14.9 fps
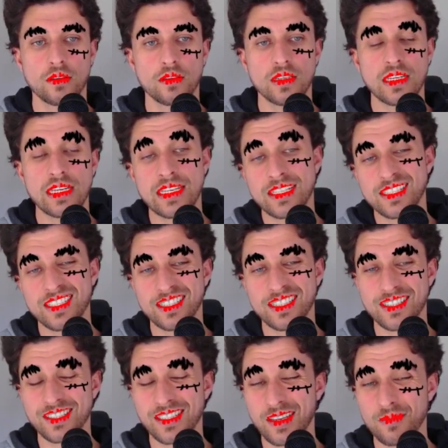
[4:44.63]
editing the
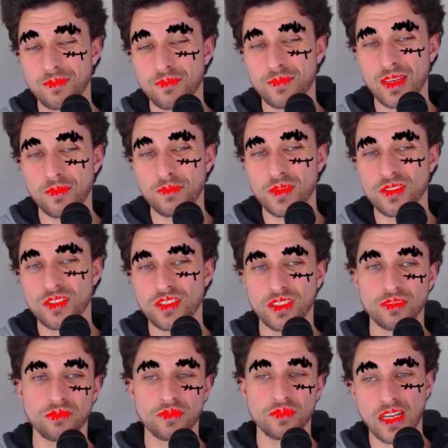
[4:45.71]
same image and
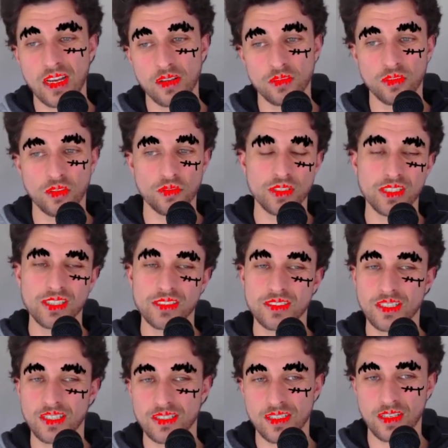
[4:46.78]
re-uploading it, it's going
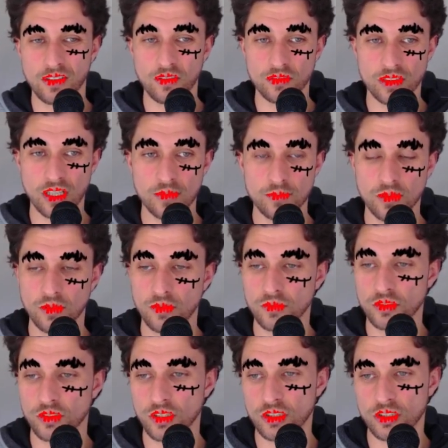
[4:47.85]
to take a long time. So I'll
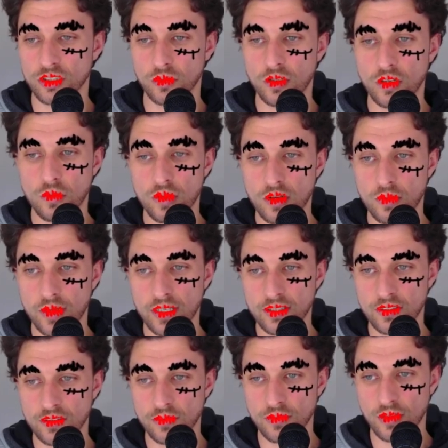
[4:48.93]
just show a quick way to
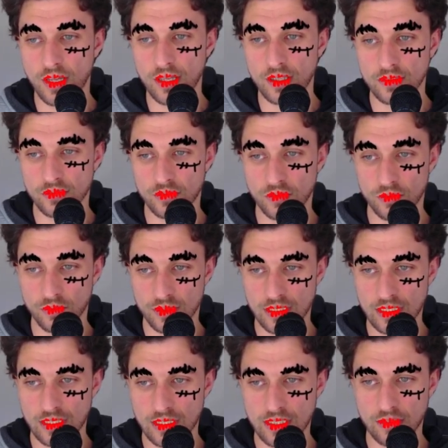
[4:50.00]
do that. So you'll see
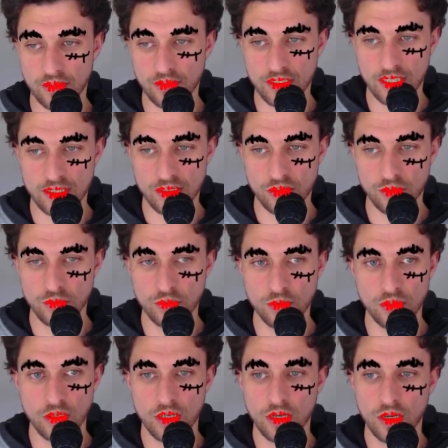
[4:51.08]
down here at test 2,
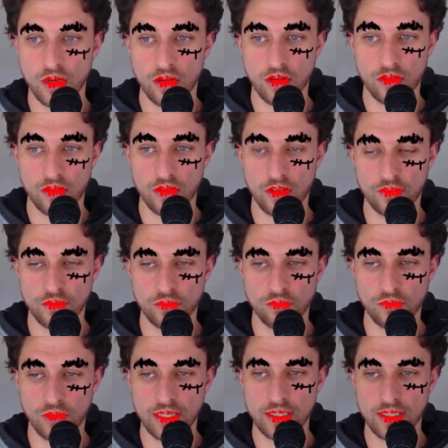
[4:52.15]
if you
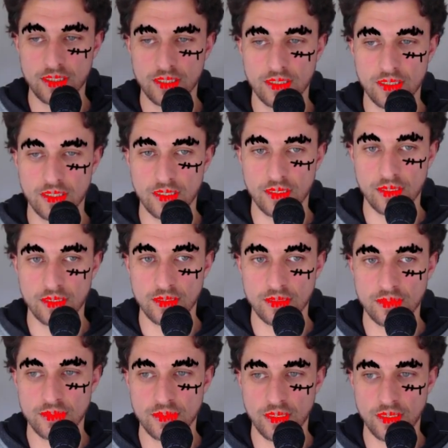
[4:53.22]
right click the
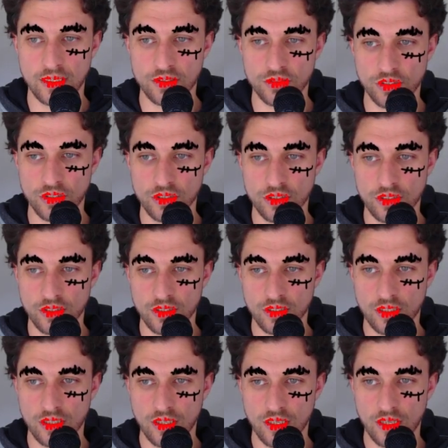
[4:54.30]
texture
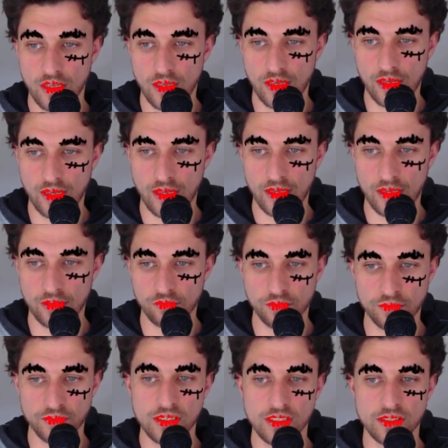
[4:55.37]
and
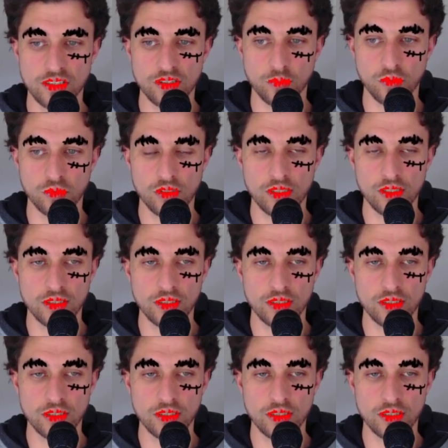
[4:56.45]
reveal an explorer,